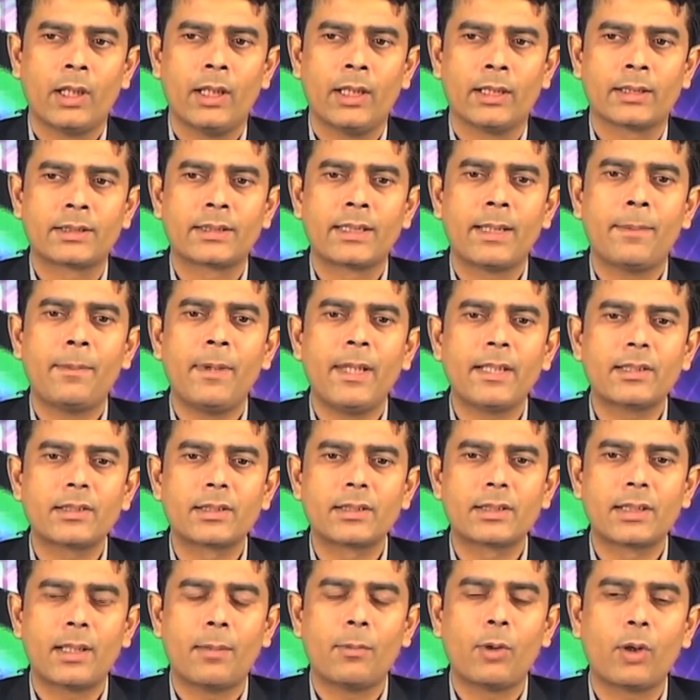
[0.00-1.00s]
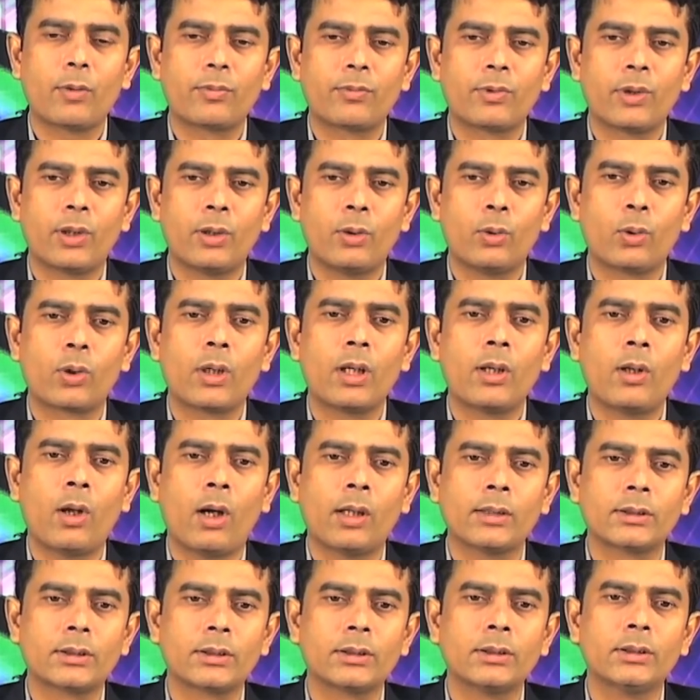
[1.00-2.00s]
established some of the local
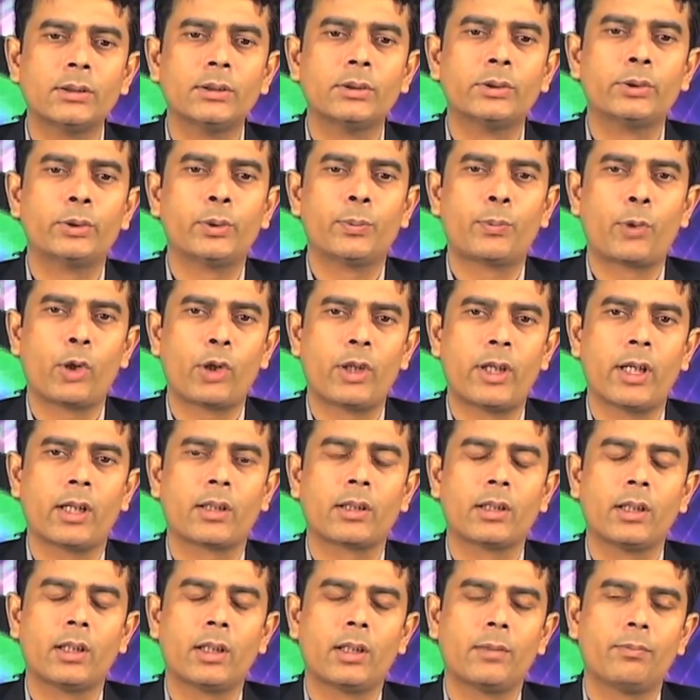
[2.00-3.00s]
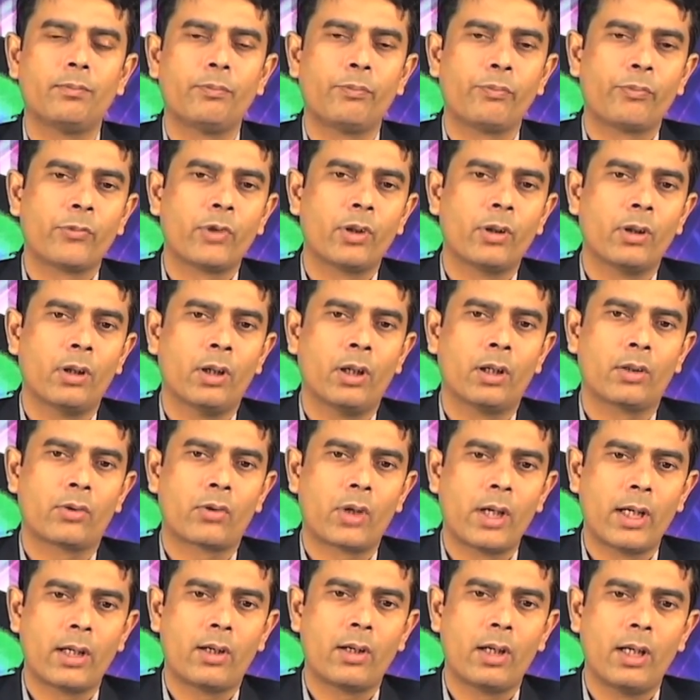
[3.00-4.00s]
laws to protect the
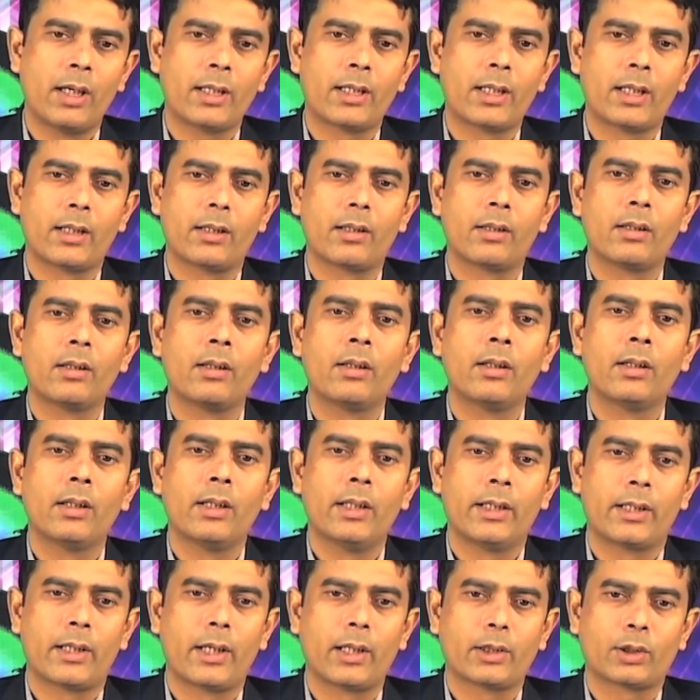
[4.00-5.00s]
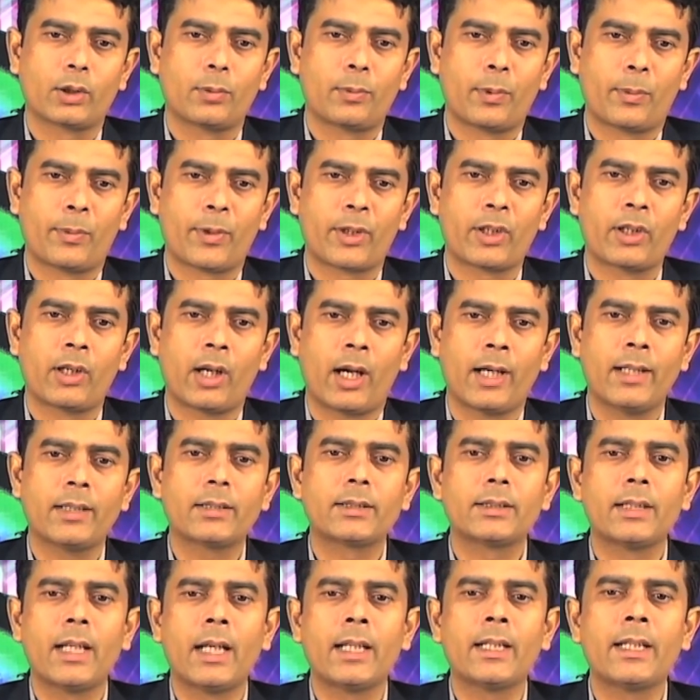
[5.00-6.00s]
trade related intellectual property
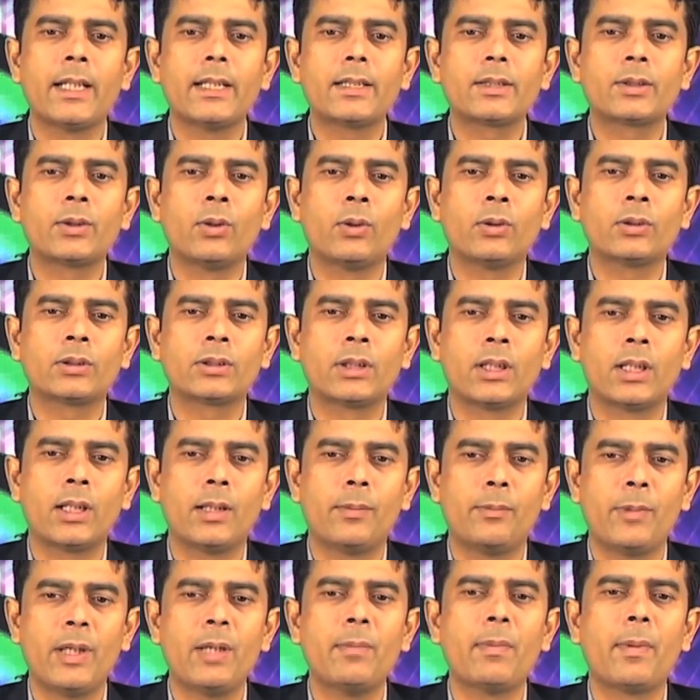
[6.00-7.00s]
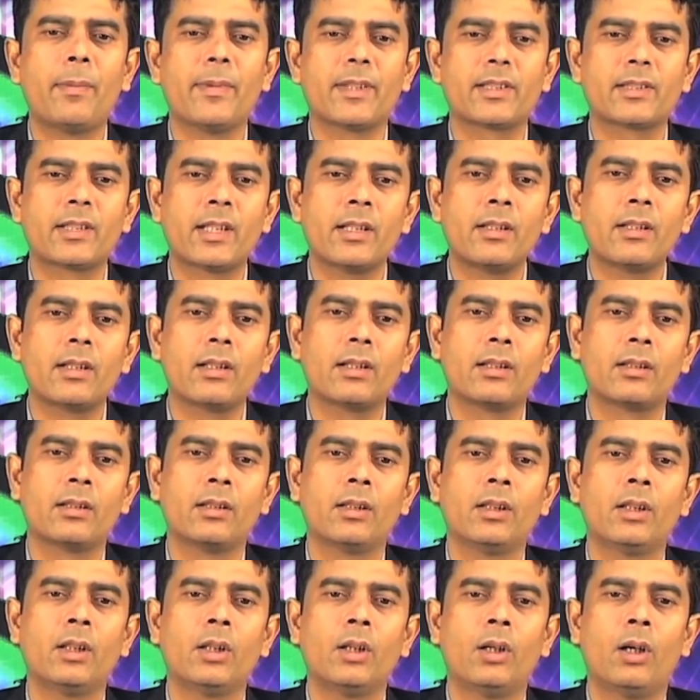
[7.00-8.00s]
rights, and this shows the minimum standard
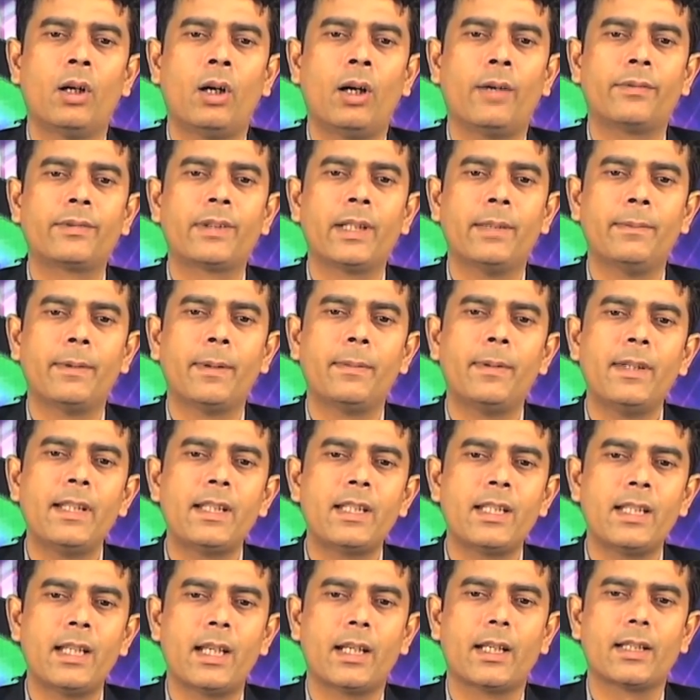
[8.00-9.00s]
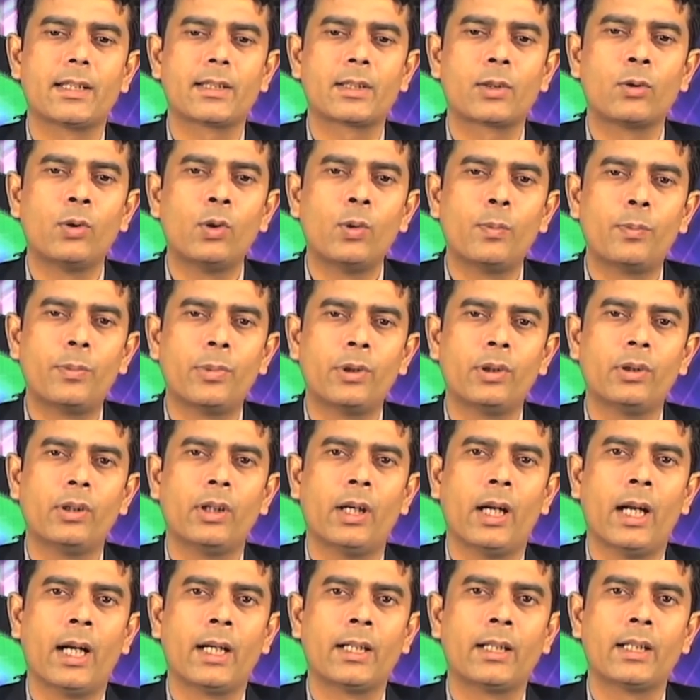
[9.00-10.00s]
of capability and the scope
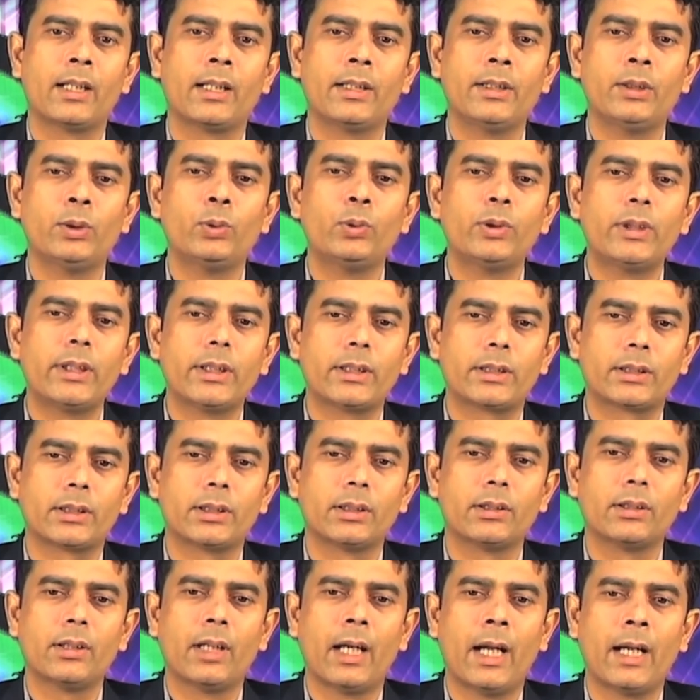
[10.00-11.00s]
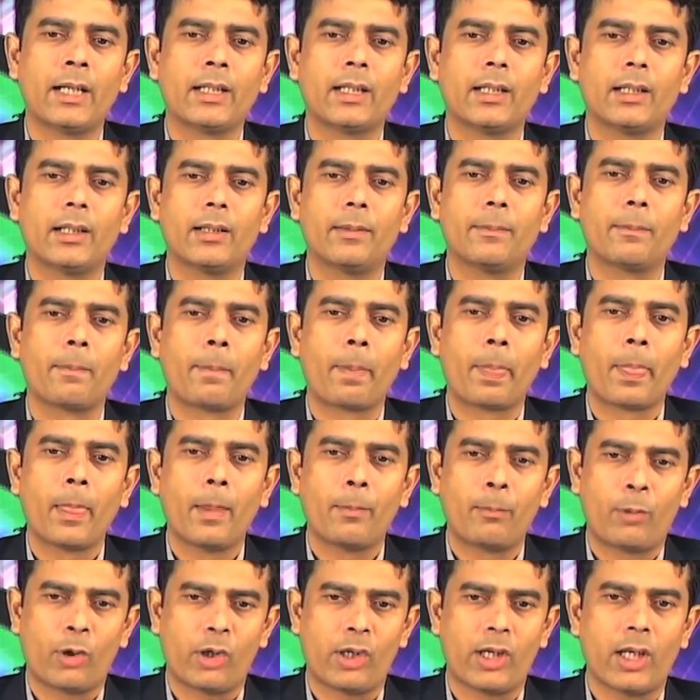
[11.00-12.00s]
and the usage and the
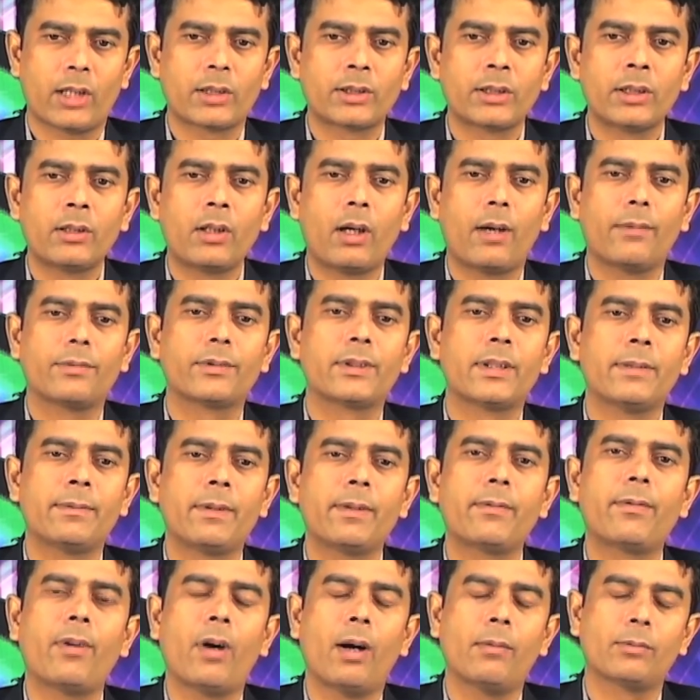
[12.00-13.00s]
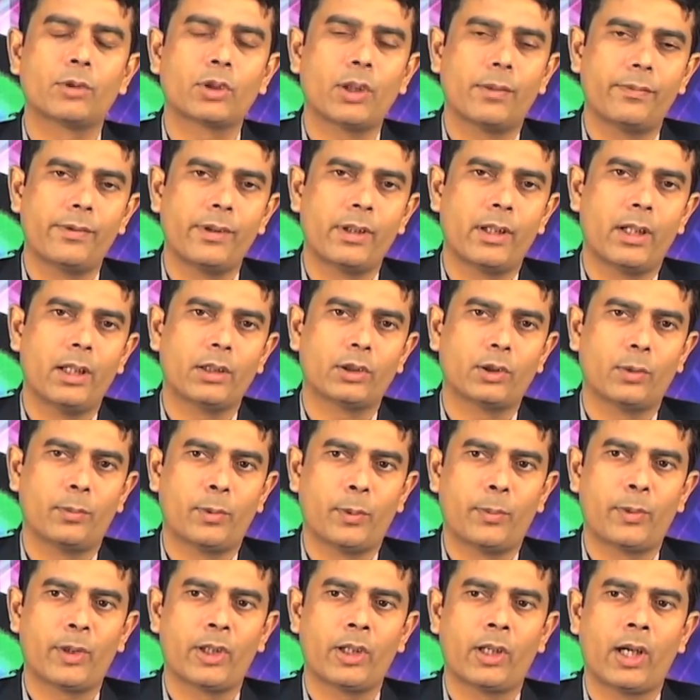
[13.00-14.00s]
protection of 7 forms of intellectual
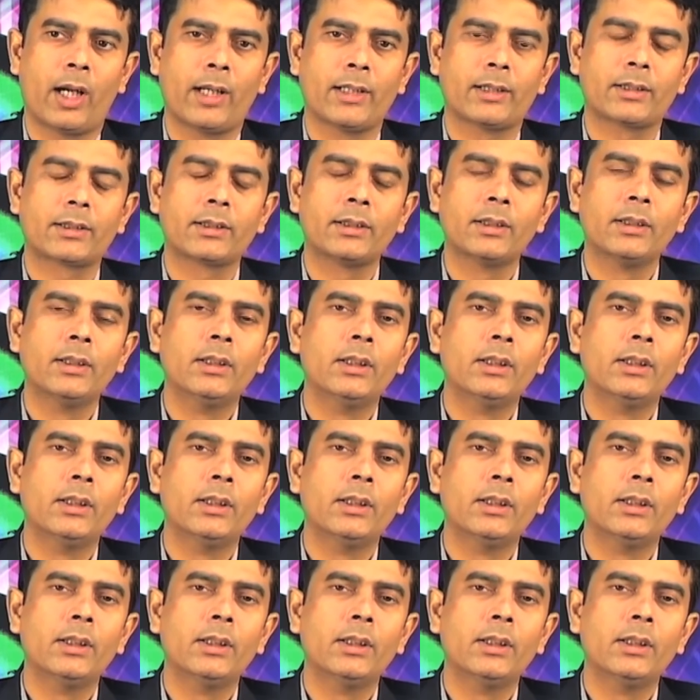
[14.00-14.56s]
property rights